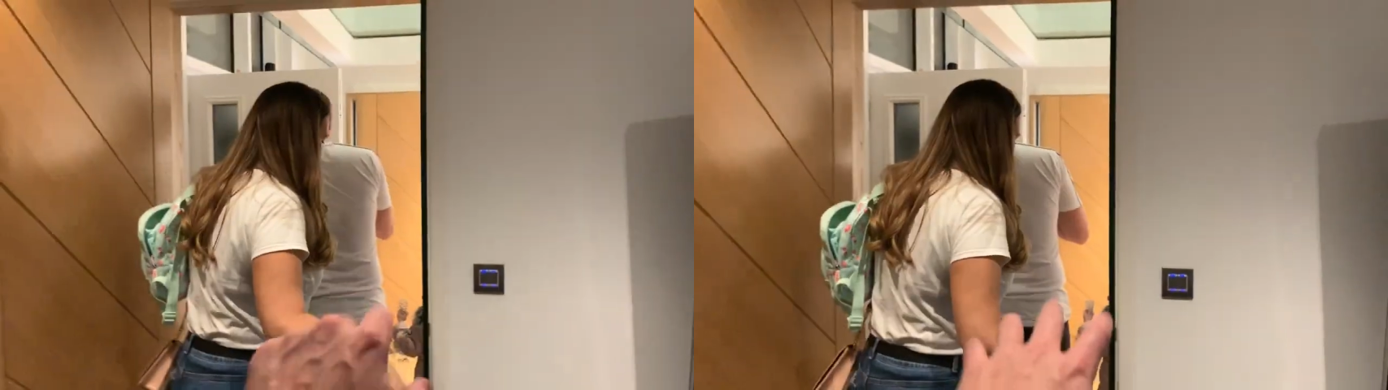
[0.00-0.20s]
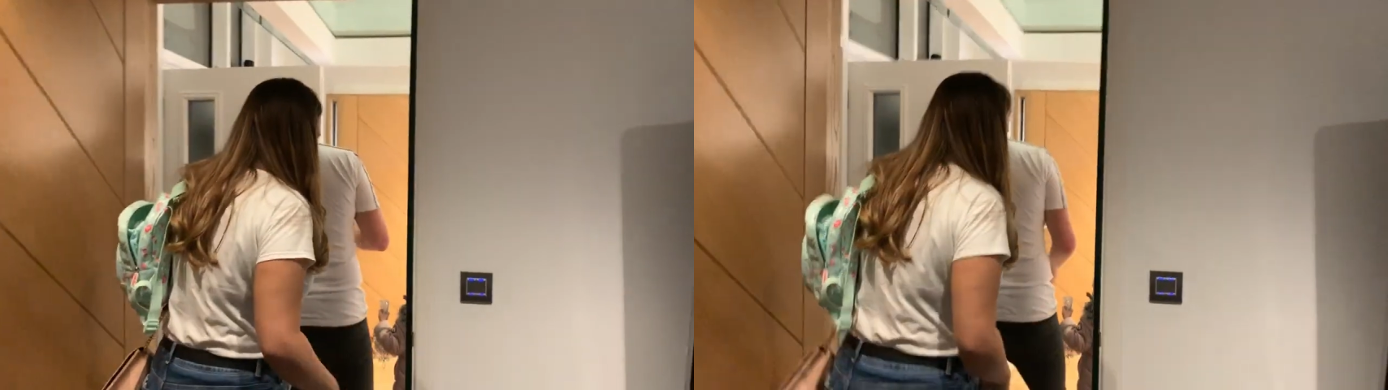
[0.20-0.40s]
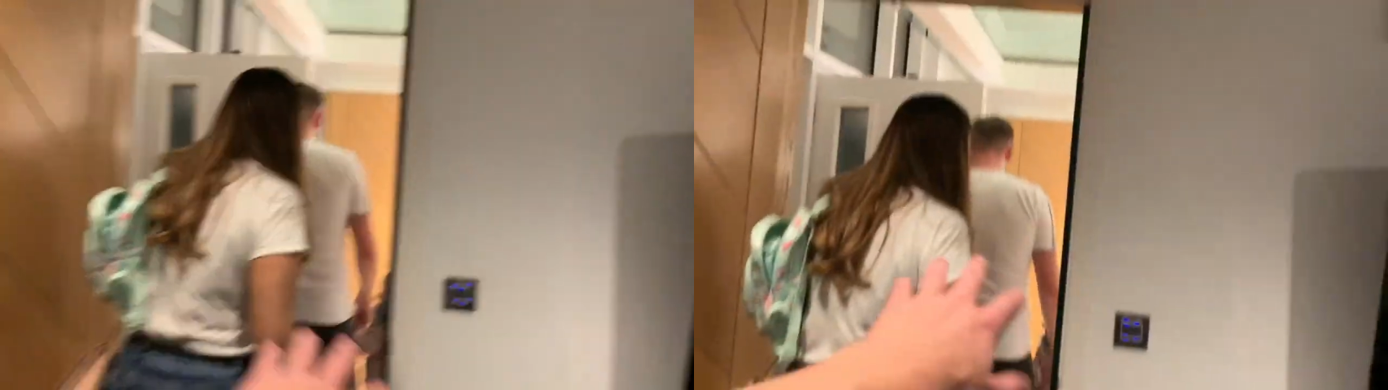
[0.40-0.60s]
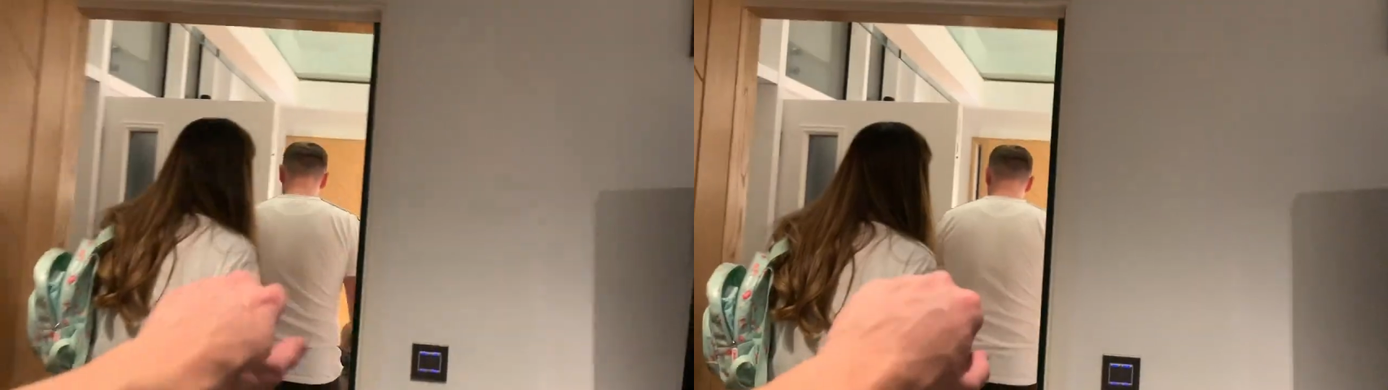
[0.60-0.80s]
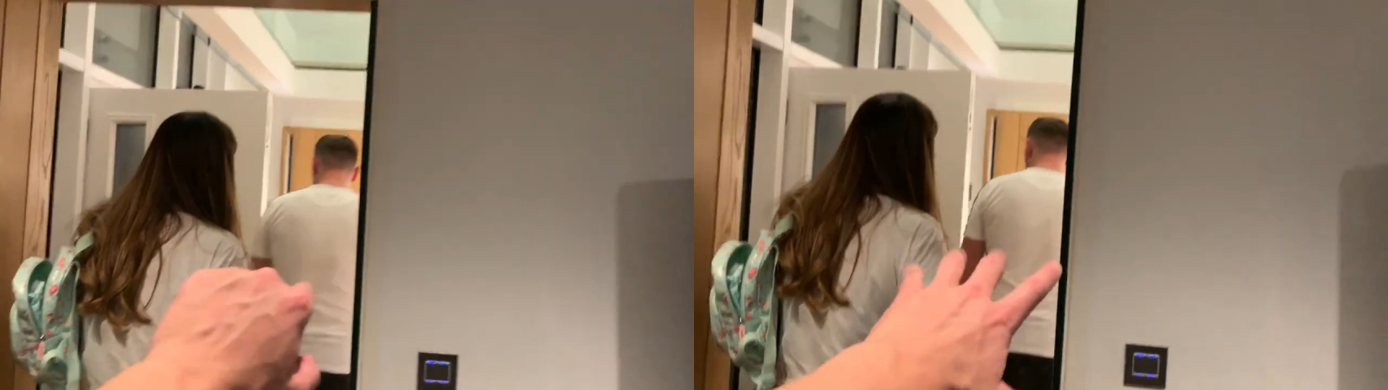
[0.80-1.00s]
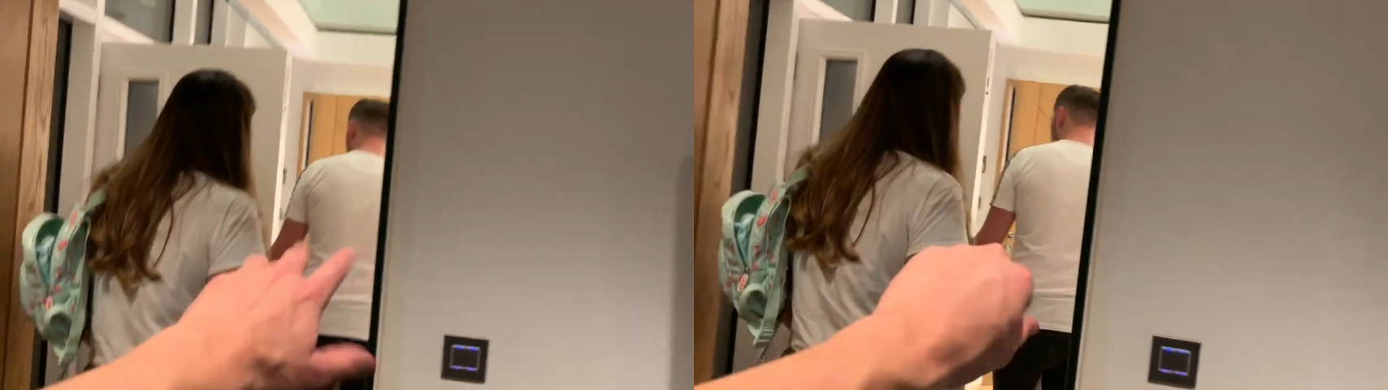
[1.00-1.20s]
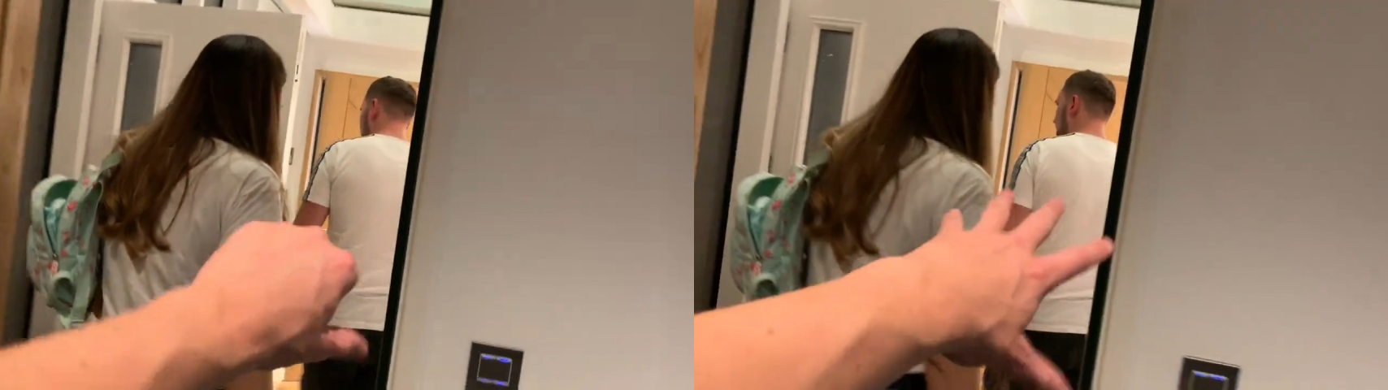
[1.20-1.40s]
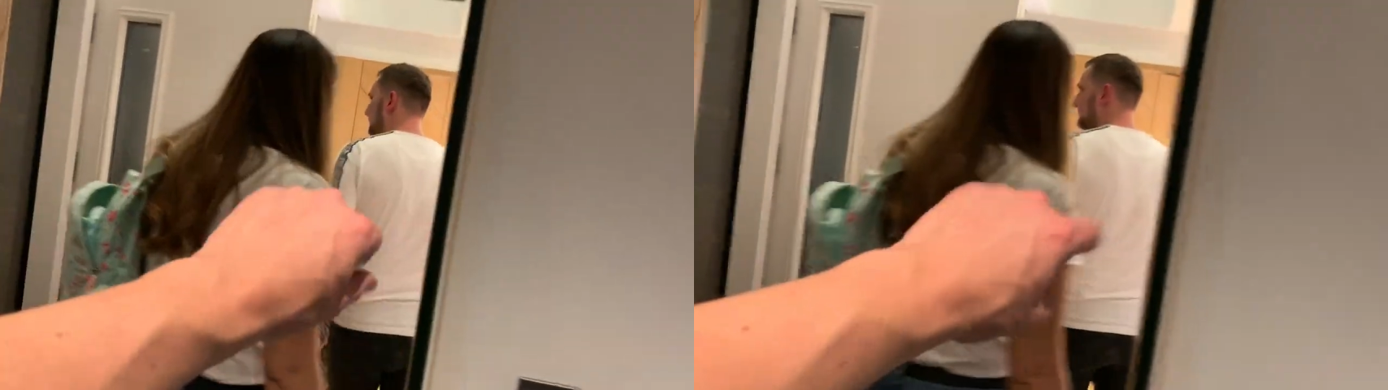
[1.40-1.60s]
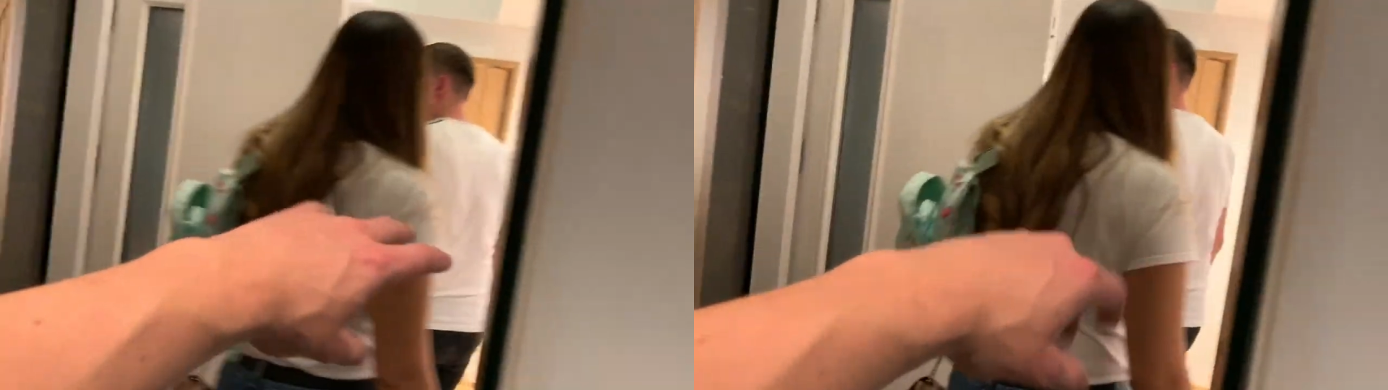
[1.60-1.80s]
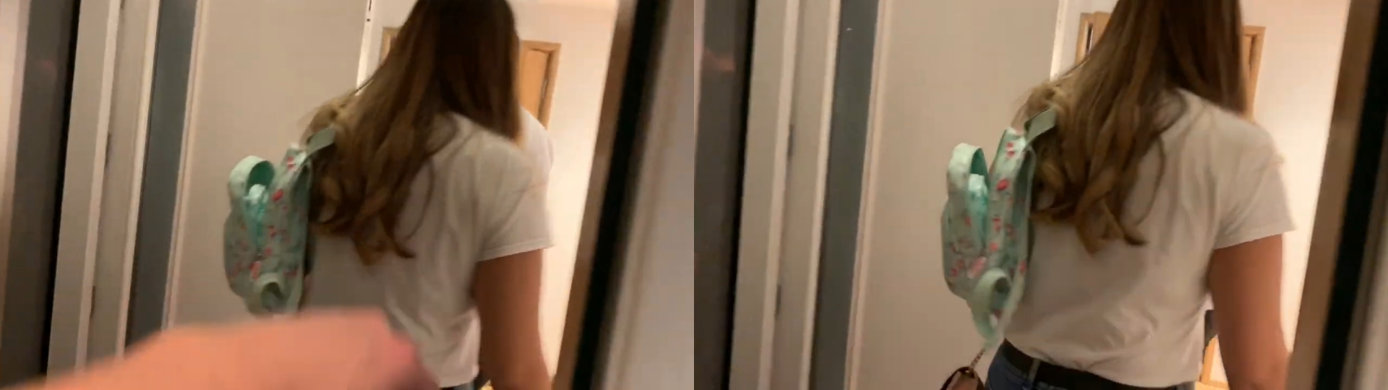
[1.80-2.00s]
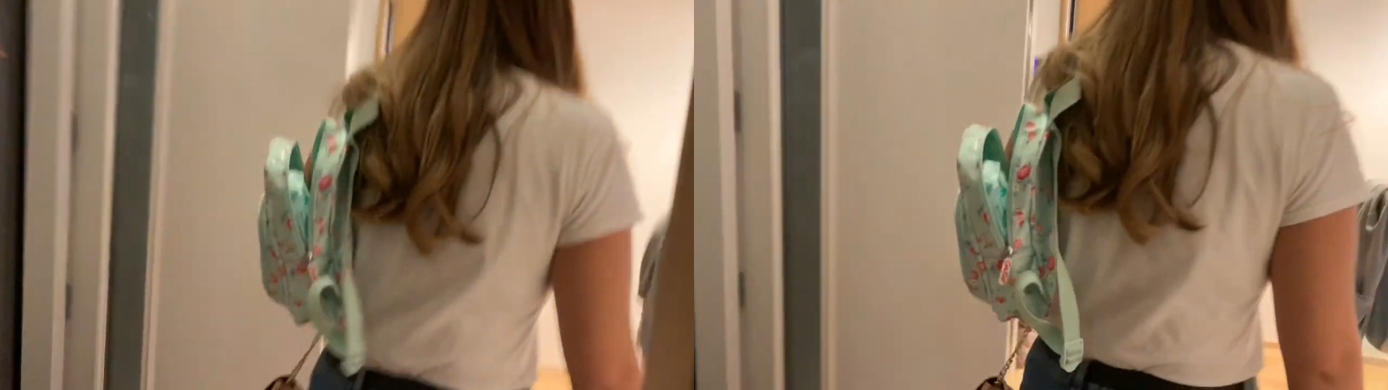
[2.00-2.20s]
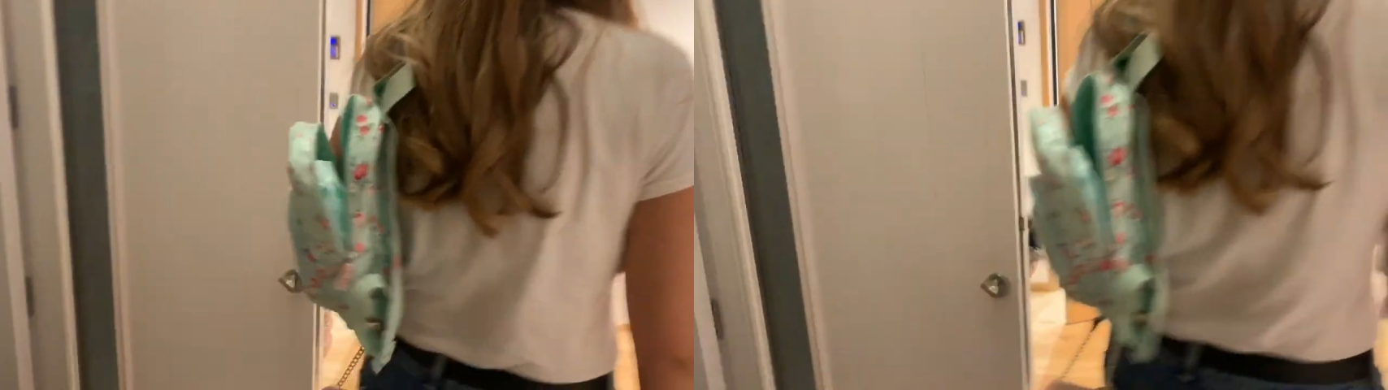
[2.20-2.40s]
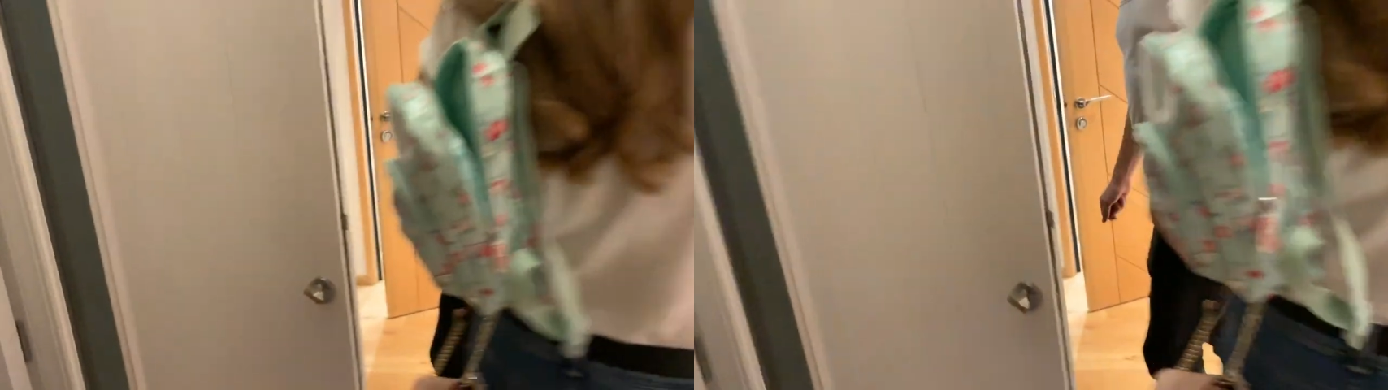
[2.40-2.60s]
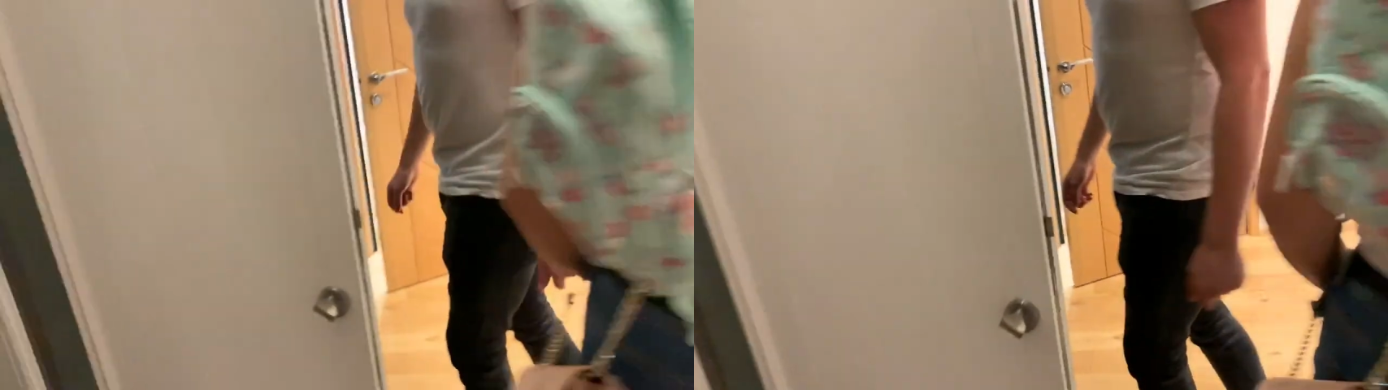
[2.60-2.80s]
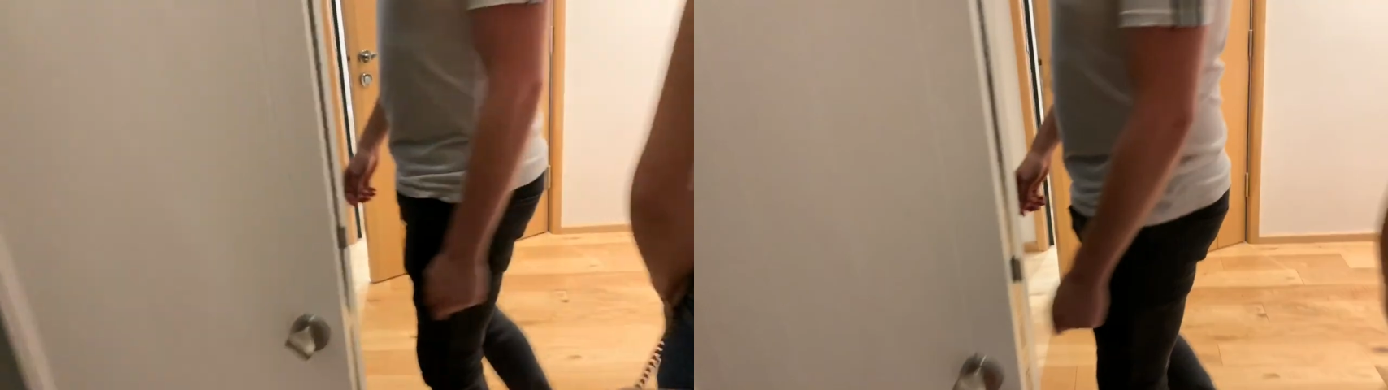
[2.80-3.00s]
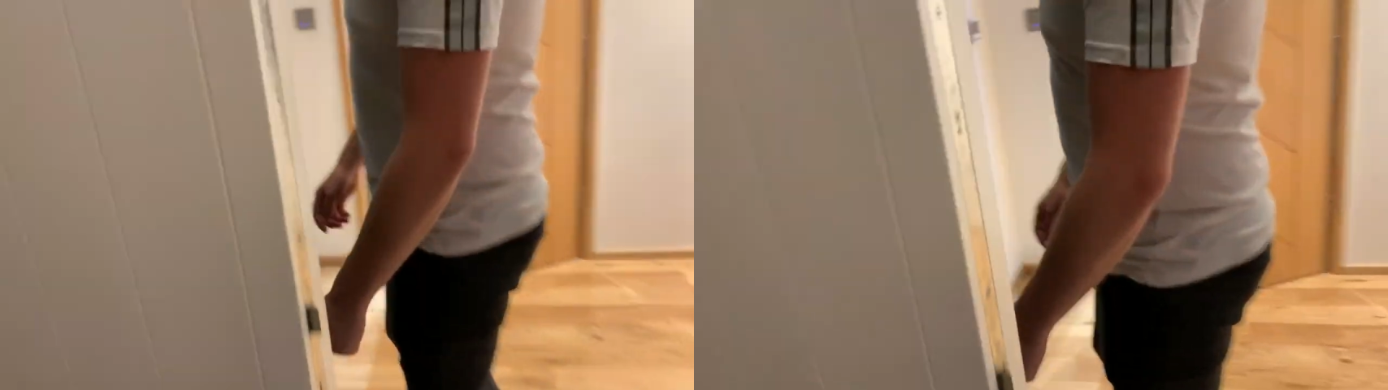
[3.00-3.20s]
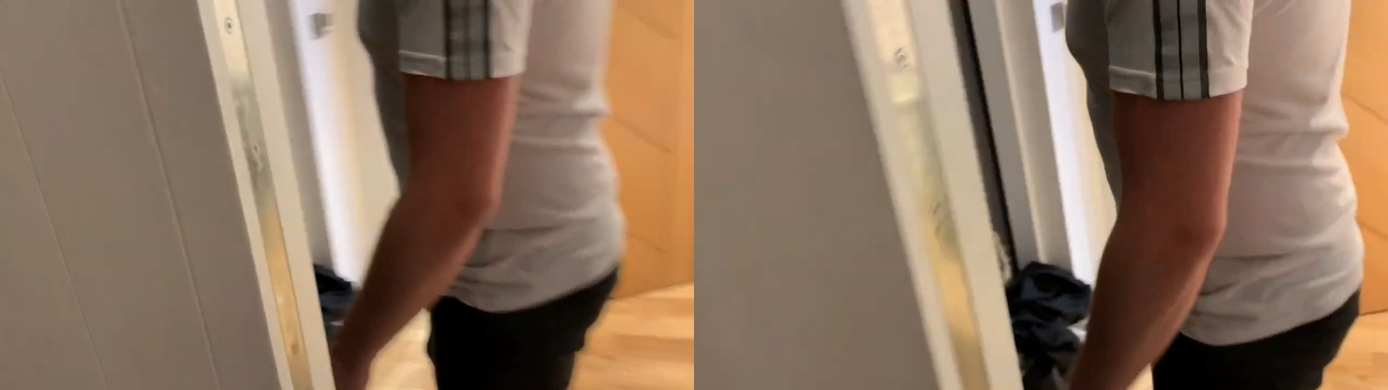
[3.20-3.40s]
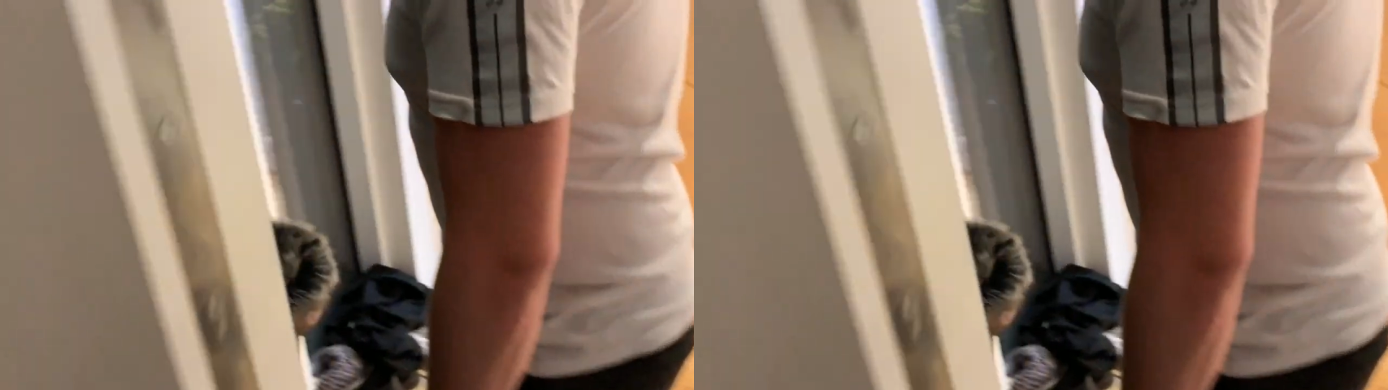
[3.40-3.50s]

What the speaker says: (no speaker visible)